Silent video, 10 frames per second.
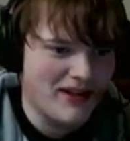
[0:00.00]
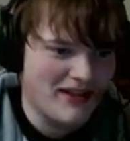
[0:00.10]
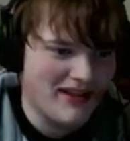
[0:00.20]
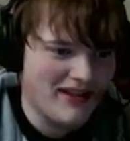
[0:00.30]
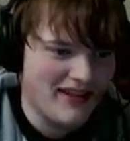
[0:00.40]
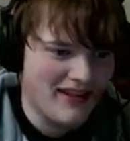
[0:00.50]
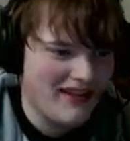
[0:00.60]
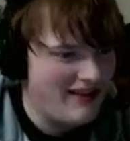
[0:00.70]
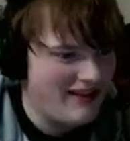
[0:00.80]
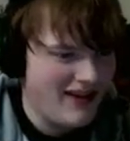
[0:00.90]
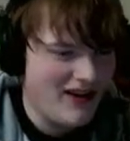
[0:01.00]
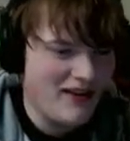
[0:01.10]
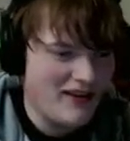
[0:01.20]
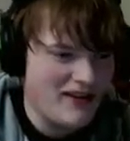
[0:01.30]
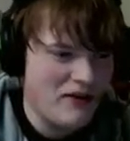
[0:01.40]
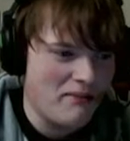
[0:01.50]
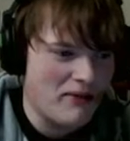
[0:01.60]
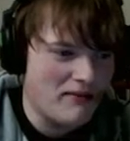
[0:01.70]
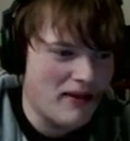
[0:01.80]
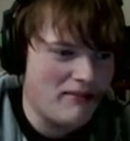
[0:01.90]
pocketed it. Yeah, this
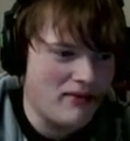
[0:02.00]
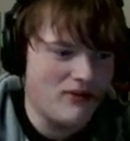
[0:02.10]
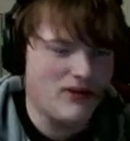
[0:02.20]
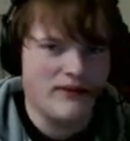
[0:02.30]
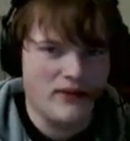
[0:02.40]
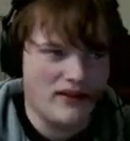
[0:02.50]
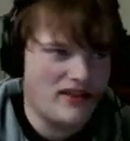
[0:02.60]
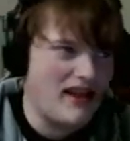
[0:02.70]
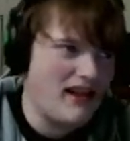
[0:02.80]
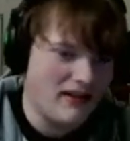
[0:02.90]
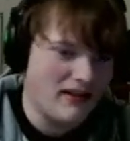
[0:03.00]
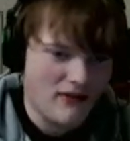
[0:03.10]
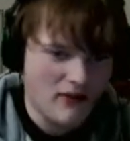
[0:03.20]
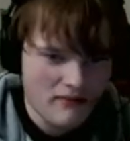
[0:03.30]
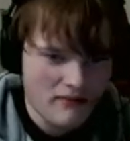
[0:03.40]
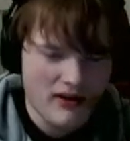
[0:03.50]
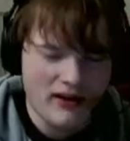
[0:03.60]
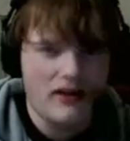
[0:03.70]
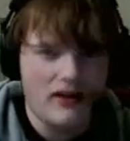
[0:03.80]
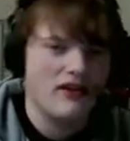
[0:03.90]
hairpin might be useful. Let's take it for
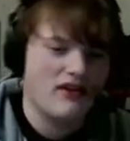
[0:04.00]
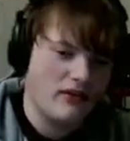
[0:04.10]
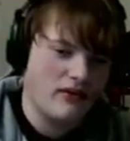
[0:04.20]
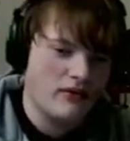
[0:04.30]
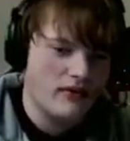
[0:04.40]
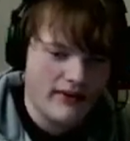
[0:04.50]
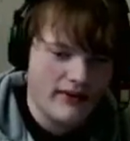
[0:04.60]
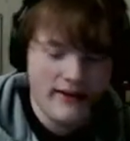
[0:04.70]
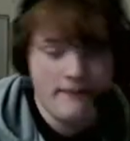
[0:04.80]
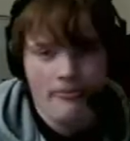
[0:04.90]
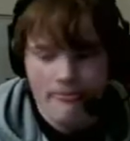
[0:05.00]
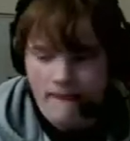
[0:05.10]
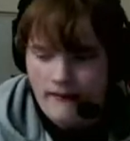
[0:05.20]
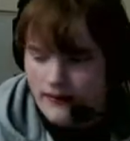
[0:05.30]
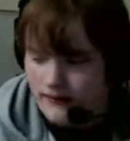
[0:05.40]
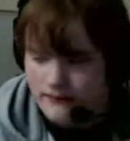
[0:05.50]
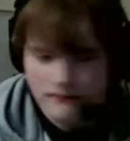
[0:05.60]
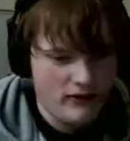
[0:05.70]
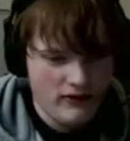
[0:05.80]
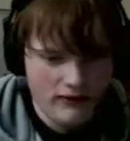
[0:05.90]
picking locks on doors, right?
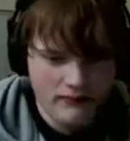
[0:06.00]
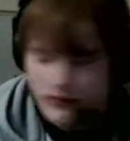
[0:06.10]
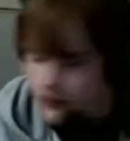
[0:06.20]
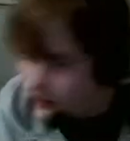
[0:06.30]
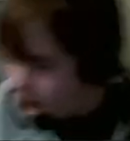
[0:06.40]
You could pick a